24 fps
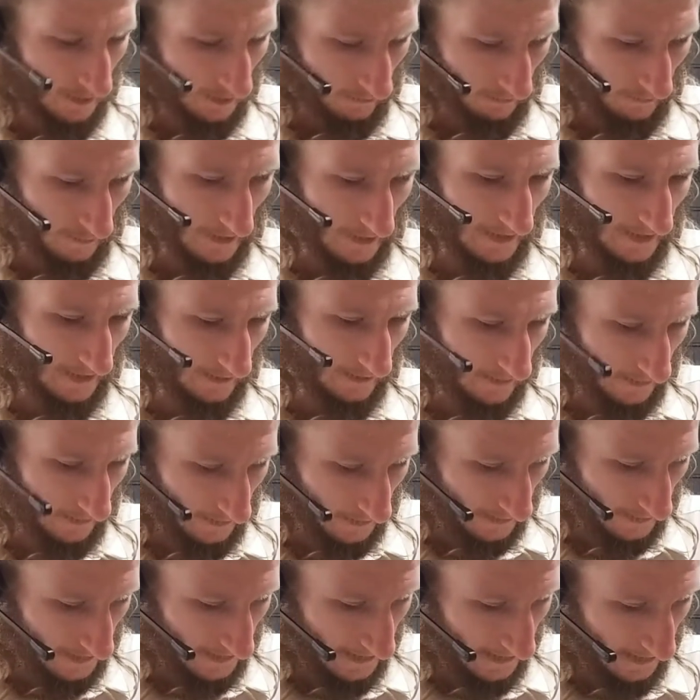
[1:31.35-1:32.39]
being
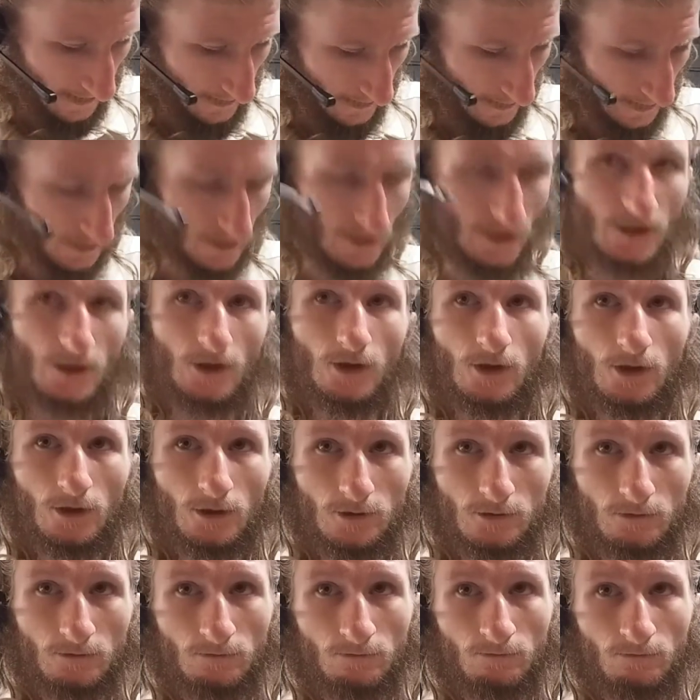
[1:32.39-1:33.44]
13 years old,